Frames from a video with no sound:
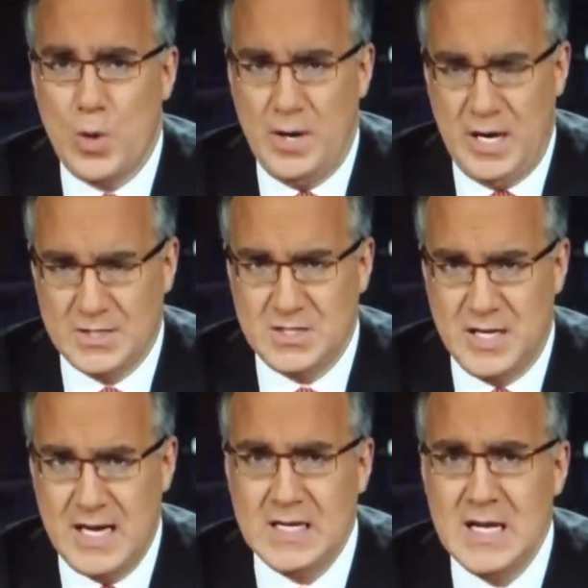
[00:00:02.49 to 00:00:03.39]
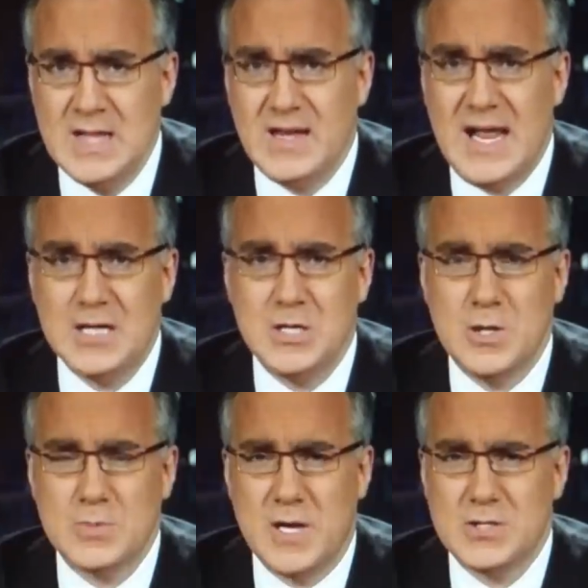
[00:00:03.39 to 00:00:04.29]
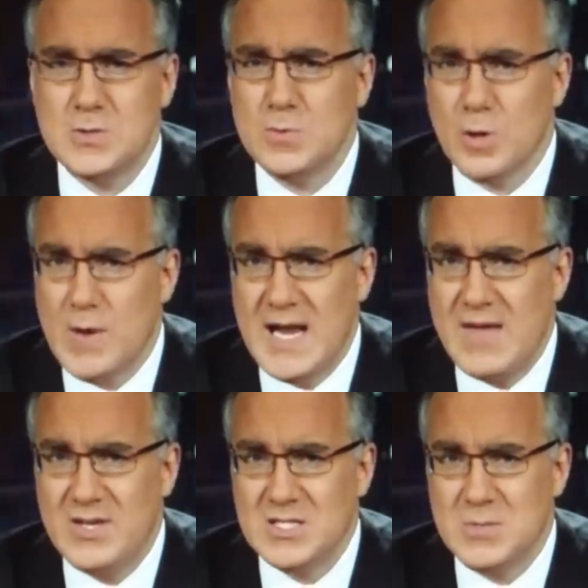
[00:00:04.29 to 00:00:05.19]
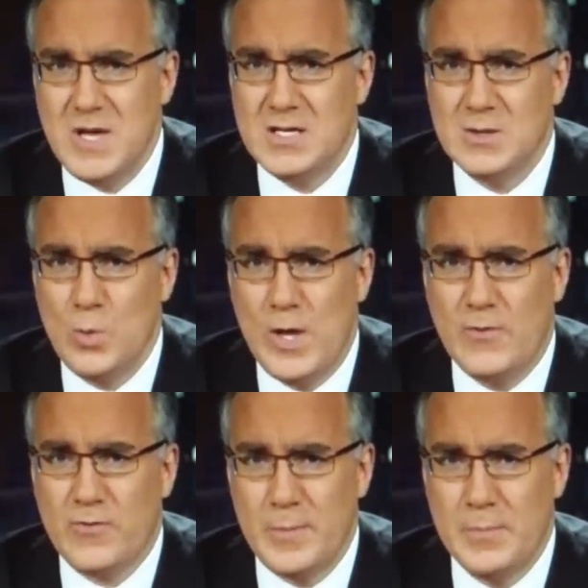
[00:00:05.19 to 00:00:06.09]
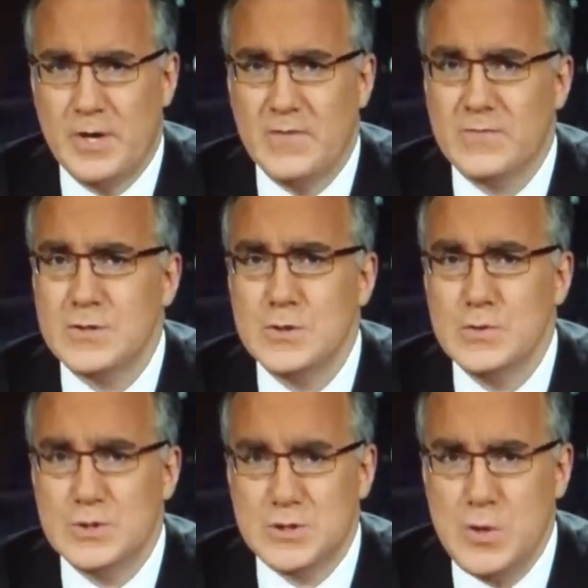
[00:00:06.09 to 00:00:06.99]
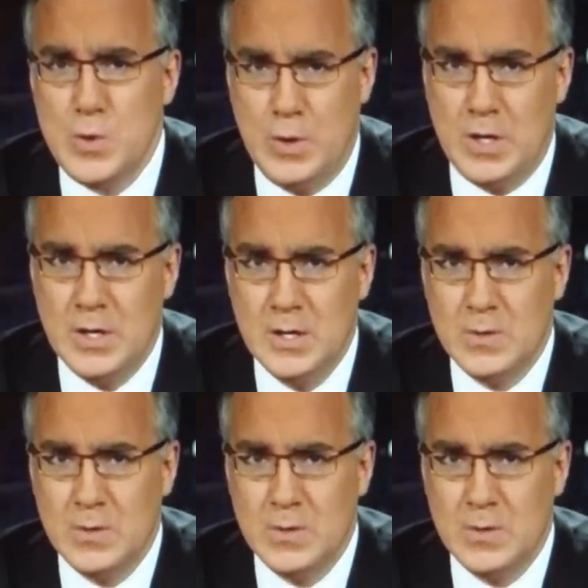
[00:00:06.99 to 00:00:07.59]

warning us tonight that engineers might soon regret having cemented the well from above too soon.